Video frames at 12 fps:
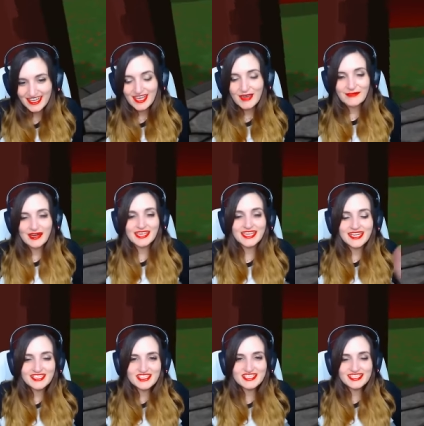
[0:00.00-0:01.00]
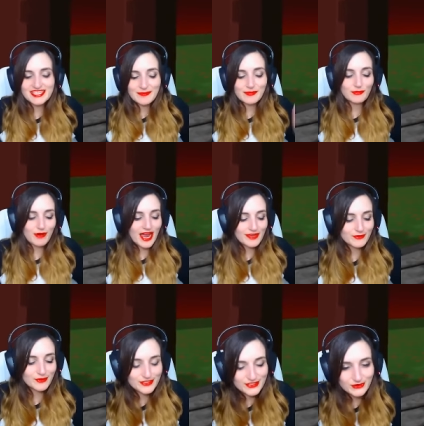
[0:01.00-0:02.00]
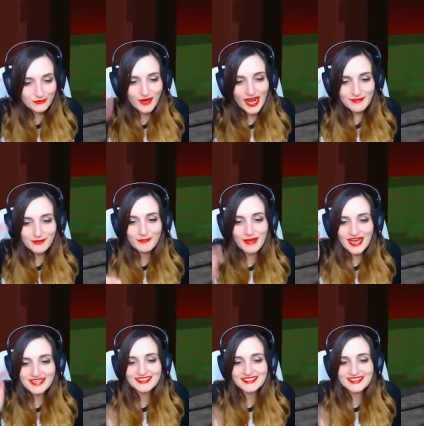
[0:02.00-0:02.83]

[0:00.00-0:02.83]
But I can't just skip a rival, it's the rival mod